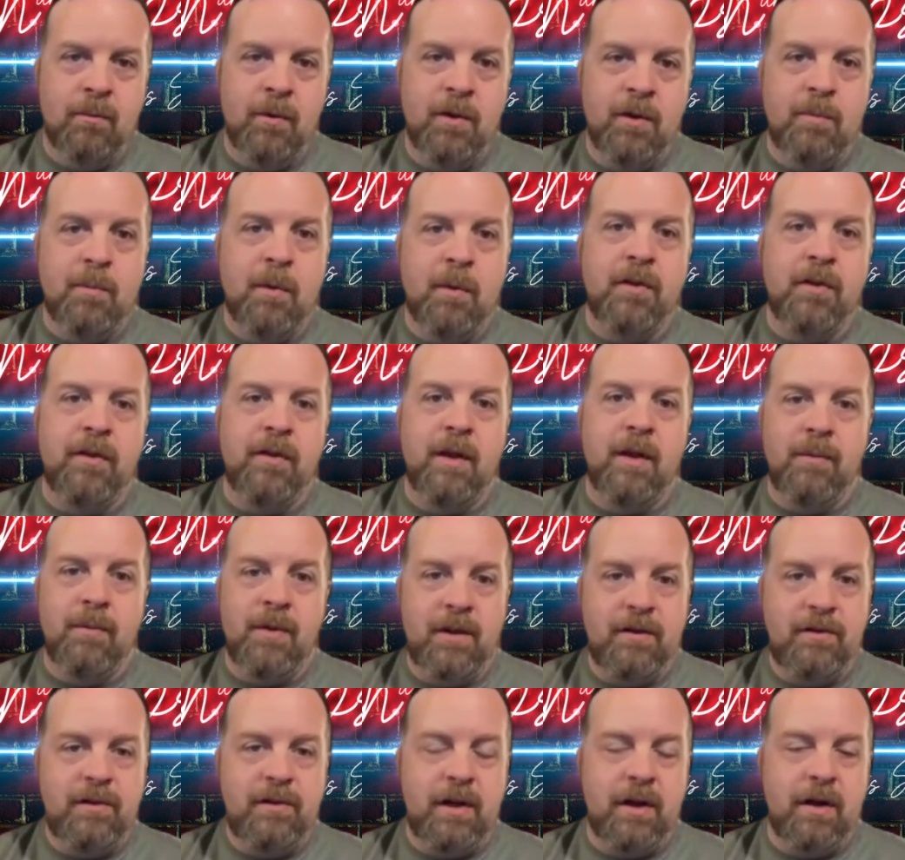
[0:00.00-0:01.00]
with both of them
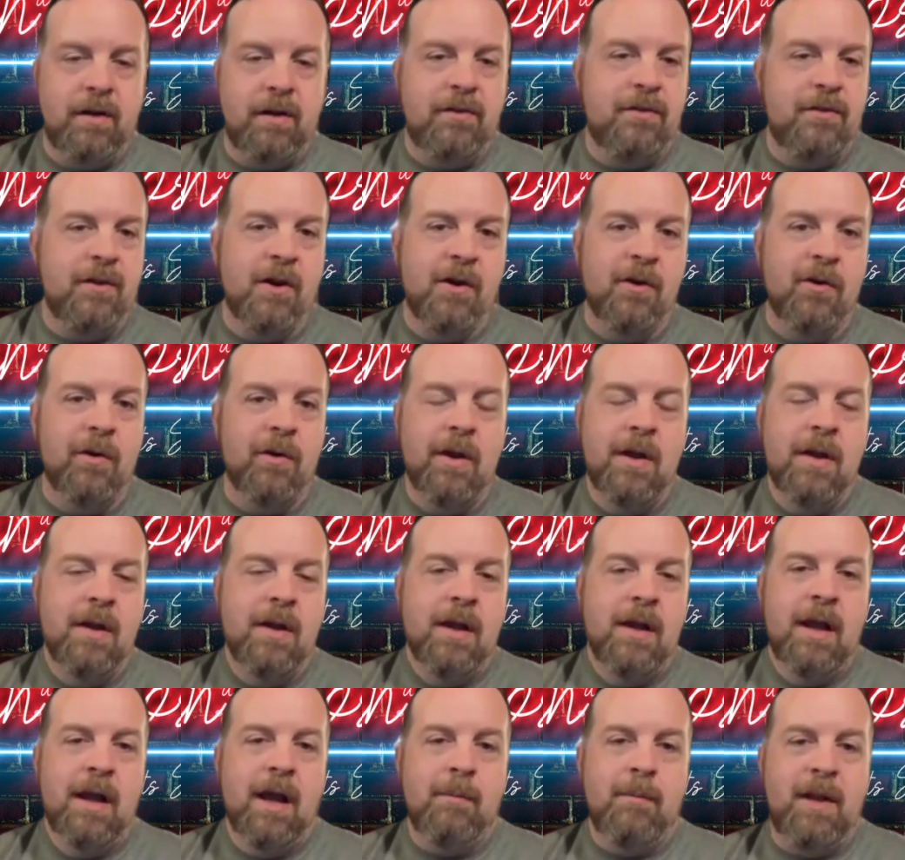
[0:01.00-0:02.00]
this year. So,
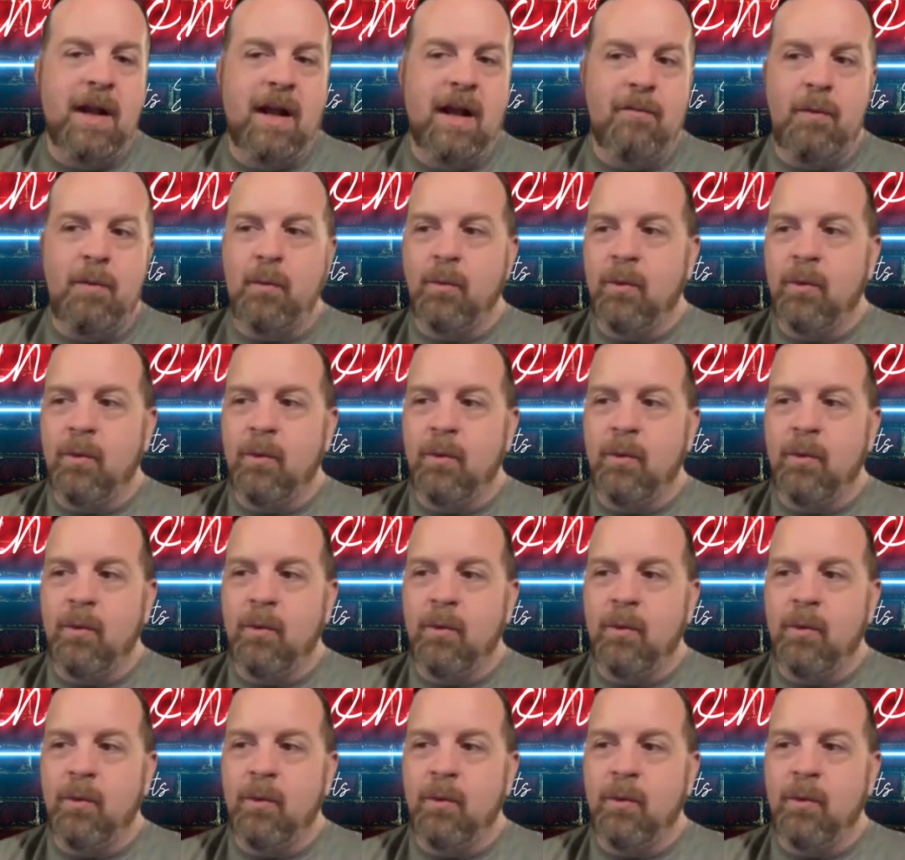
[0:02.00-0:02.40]
I mean, I've been